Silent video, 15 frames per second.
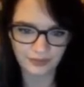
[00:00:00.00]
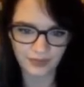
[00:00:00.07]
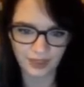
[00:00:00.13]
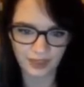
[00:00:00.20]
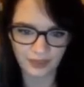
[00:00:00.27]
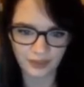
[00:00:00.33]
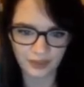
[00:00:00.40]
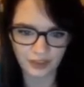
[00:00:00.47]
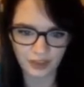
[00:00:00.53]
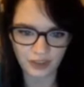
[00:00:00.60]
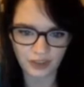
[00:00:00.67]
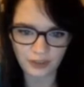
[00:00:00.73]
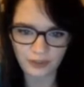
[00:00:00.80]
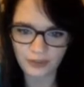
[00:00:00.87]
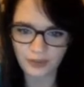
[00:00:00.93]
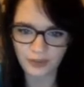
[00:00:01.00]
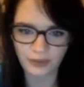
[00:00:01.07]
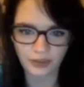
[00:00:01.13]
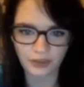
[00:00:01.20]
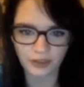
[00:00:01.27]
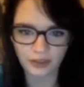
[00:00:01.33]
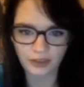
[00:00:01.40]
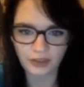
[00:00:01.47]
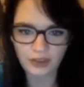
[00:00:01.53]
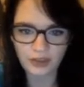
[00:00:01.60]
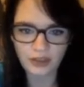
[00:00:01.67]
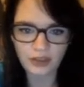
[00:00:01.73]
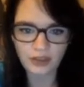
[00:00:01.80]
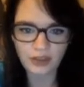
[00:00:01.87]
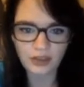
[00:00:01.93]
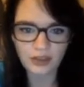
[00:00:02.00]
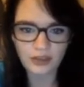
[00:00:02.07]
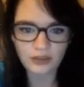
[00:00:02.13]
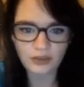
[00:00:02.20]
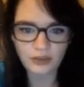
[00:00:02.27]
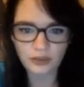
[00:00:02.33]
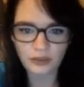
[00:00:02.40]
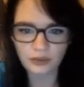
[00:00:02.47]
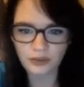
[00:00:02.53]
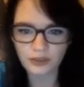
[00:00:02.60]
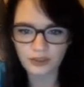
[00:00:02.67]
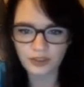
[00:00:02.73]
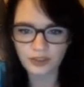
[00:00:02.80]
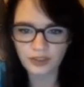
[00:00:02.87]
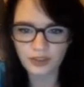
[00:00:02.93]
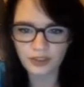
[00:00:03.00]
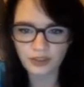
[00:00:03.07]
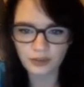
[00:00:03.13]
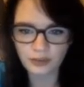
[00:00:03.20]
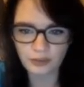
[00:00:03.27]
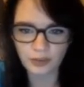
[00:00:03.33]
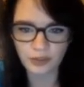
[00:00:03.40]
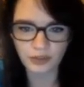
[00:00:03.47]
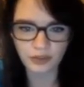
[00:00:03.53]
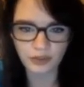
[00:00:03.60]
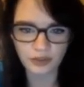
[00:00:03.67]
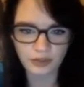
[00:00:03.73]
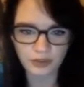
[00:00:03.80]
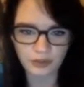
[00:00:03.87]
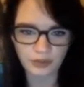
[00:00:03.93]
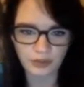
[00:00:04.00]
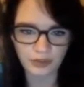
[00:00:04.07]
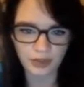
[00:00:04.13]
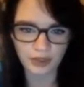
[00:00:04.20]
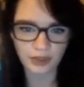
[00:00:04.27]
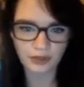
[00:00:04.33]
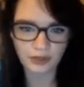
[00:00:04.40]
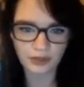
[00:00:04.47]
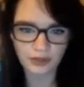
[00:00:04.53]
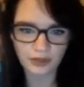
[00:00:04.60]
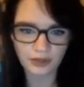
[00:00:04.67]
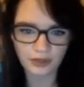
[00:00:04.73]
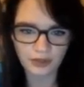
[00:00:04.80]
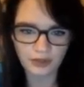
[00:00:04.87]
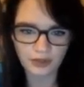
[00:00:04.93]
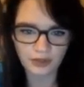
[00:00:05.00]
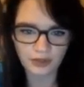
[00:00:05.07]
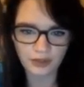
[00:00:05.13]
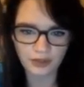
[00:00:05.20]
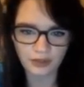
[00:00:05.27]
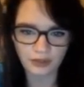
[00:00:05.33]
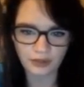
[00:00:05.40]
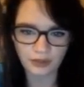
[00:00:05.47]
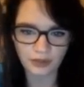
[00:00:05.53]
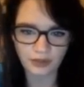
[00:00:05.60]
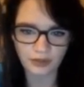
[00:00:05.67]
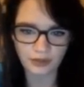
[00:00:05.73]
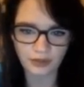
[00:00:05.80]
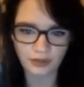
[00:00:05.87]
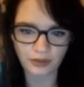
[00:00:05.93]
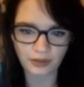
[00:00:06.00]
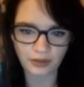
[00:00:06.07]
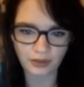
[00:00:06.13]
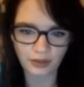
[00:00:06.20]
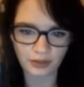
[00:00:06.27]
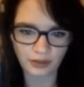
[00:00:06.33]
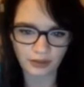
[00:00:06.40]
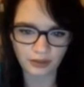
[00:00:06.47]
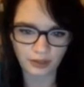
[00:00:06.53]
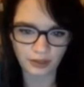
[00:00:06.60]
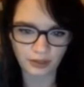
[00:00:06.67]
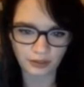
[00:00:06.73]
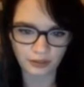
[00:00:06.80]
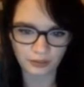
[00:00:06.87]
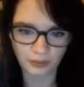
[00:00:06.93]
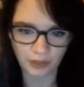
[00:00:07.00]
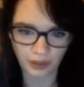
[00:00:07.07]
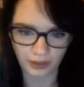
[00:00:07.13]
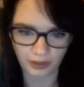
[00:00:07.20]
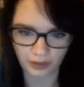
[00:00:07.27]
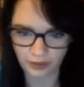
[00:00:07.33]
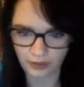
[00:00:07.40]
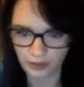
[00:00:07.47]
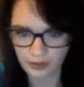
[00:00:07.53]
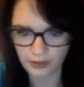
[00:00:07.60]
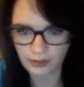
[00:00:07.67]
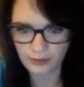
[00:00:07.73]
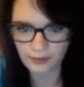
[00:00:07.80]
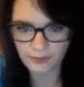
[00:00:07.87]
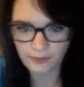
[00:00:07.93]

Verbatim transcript: David Jacobs? Okay. True or false? Disney Channel's Bug Juice was a reality series centered around Lucy. That's, I think, yes.